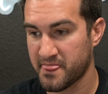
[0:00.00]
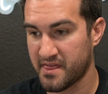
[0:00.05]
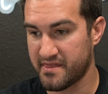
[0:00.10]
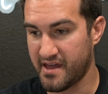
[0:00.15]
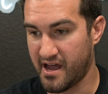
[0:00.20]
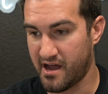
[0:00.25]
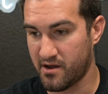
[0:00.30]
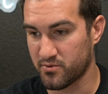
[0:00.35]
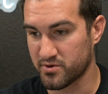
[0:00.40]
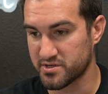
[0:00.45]

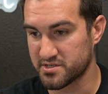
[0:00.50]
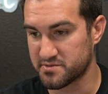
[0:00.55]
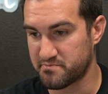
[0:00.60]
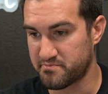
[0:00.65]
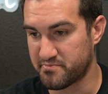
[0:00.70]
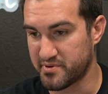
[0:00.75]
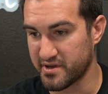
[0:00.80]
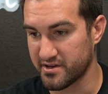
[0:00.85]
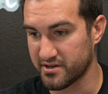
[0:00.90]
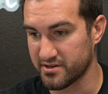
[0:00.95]
that was
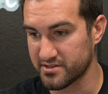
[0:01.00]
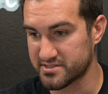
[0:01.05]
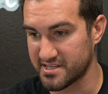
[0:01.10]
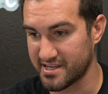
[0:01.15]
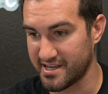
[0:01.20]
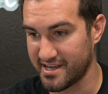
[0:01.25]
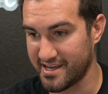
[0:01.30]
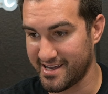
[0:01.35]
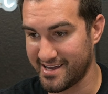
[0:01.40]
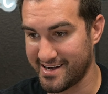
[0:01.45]
built
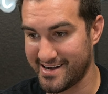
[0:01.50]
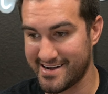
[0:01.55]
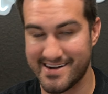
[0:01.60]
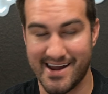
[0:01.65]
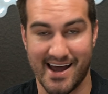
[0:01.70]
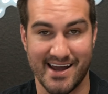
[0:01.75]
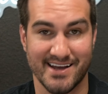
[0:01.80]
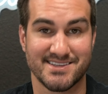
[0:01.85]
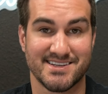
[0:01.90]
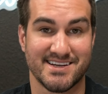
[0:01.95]
in
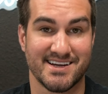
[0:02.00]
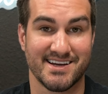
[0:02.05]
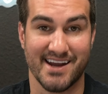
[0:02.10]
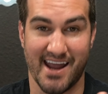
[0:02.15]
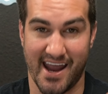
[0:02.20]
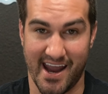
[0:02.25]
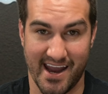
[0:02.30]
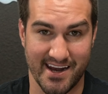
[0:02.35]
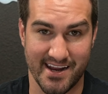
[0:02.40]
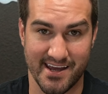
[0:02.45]

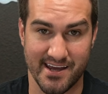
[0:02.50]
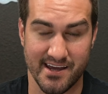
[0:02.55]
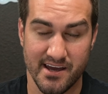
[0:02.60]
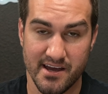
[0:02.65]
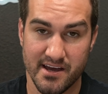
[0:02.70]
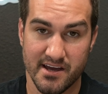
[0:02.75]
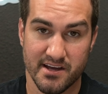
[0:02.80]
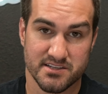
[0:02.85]
1980